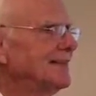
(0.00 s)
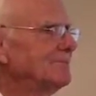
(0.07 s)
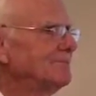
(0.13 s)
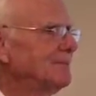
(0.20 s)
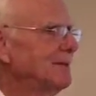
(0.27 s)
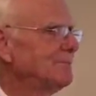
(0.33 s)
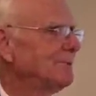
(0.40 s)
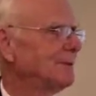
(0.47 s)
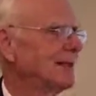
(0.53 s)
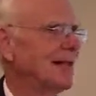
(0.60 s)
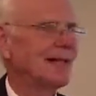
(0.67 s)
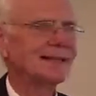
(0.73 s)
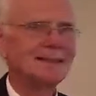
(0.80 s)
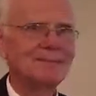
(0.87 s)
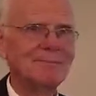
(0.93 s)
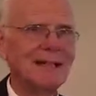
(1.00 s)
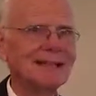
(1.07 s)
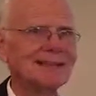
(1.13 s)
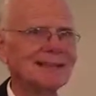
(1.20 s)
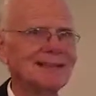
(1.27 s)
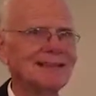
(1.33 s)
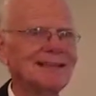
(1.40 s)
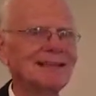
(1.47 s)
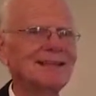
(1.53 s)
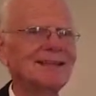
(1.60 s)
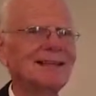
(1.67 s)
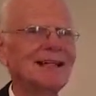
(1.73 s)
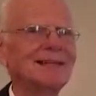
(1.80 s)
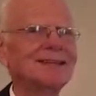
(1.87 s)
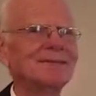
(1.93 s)
people got the message. You know,
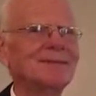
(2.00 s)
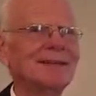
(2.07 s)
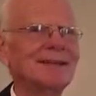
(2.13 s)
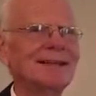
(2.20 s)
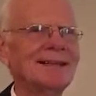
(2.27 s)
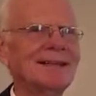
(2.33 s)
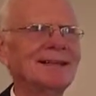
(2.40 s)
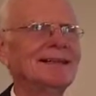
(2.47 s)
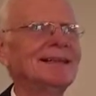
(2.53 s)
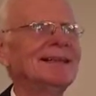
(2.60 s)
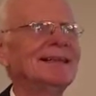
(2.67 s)
that's one of the